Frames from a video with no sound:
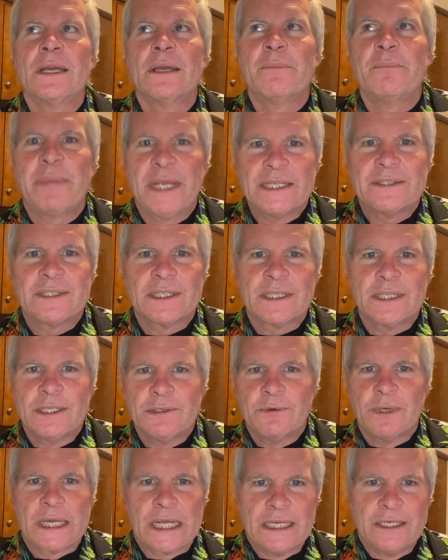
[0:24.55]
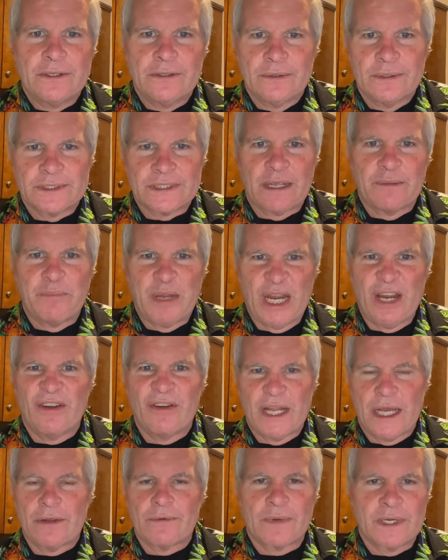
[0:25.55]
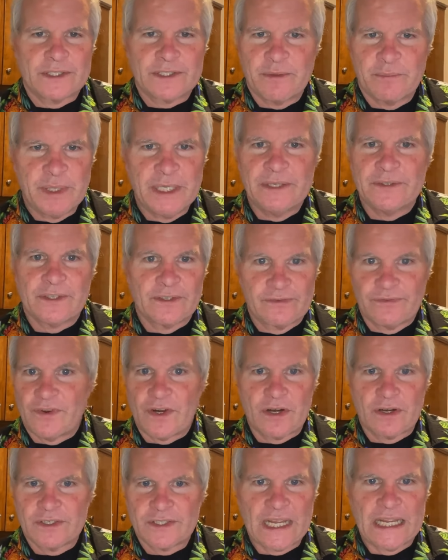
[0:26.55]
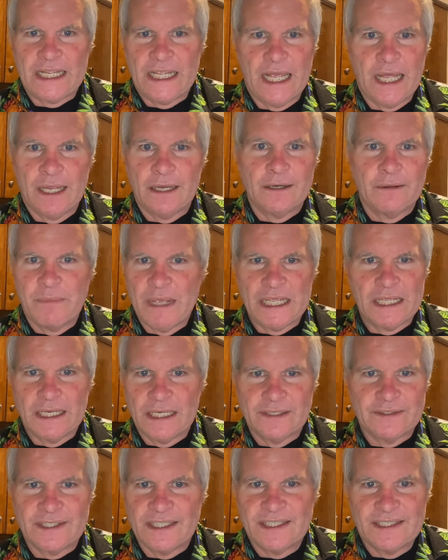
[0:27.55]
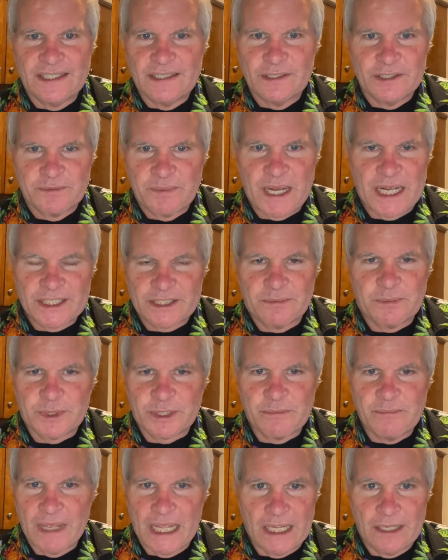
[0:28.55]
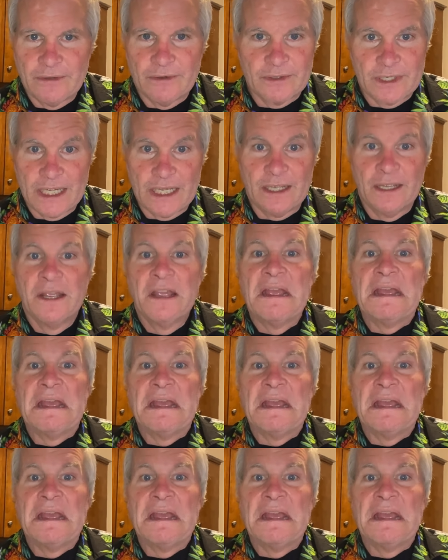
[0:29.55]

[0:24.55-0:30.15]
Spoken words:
Basically what I do is I pare down recipes as far as I can to make it as easy as possible to make, okay.